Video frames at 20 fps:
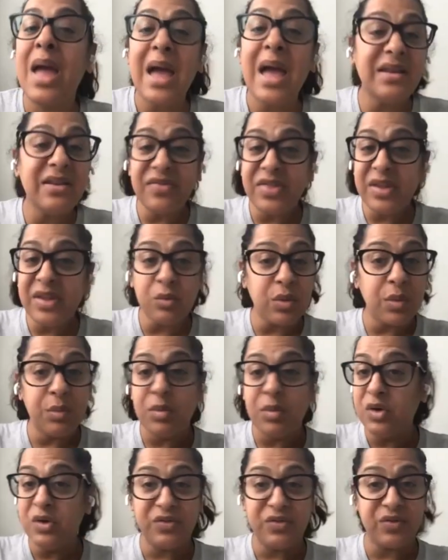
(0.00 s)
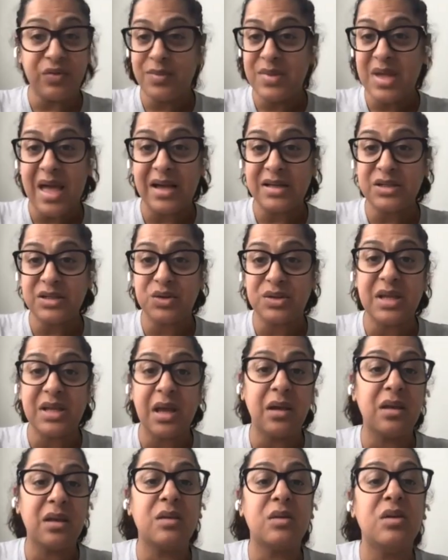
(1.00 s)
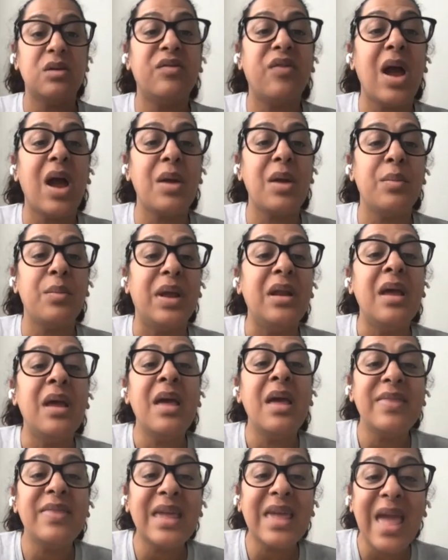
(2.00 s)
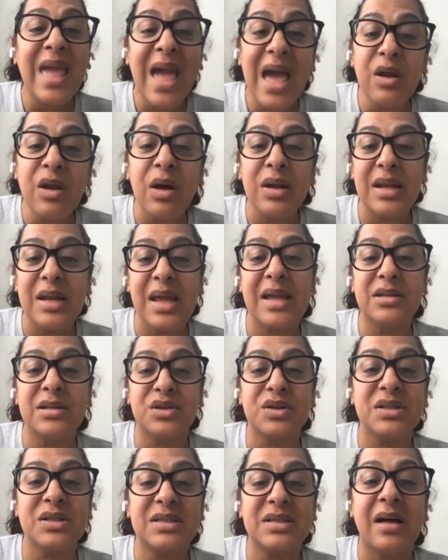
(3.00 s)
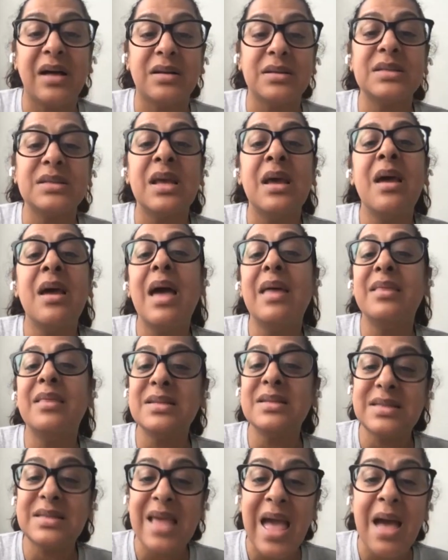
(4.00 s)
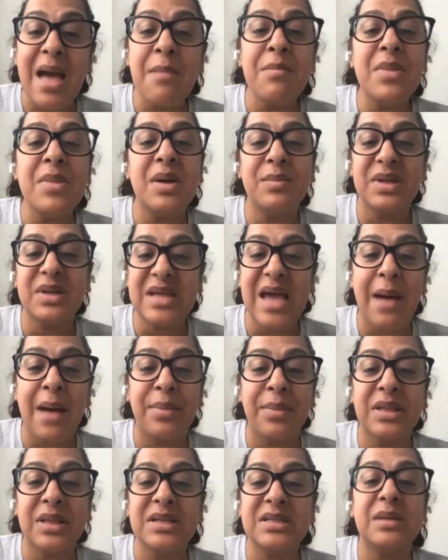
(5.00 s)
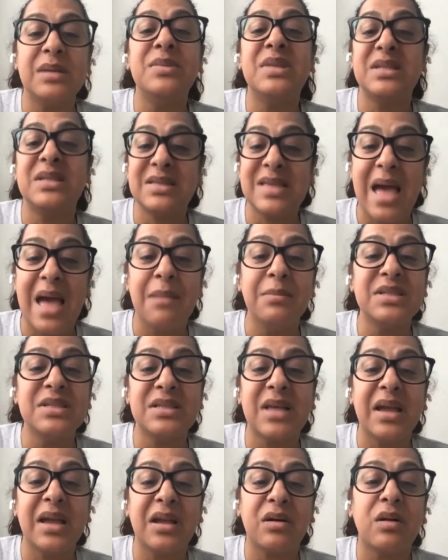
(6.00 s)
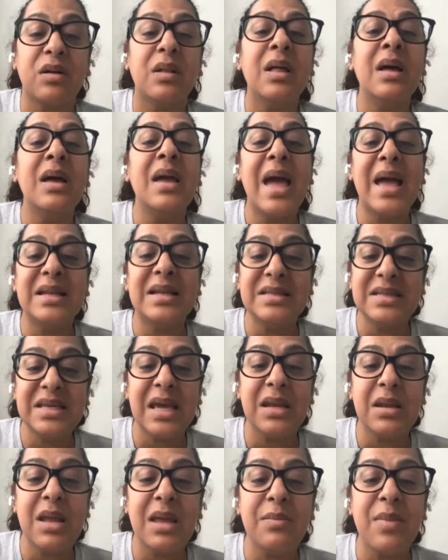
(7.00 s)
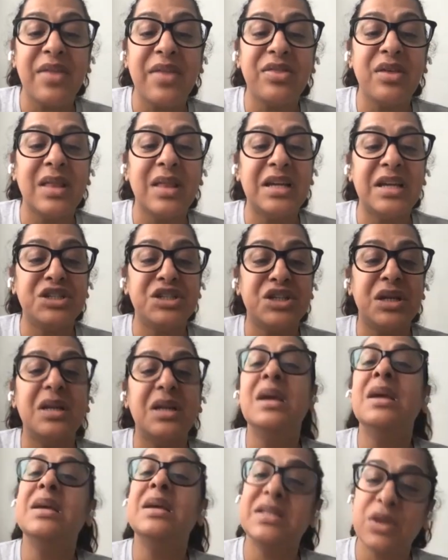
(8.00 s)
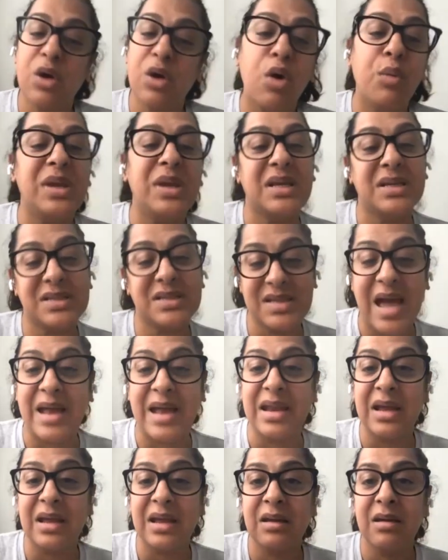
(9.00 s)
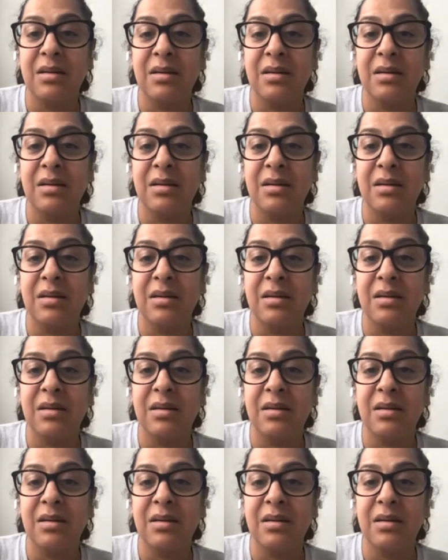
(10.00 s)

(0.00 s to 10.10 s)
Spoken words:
And if they're removed from the extracellular environment, they cannot enter cells. And the SAM metabolism, the SAM cycle, and DNA methylation is homeostatic.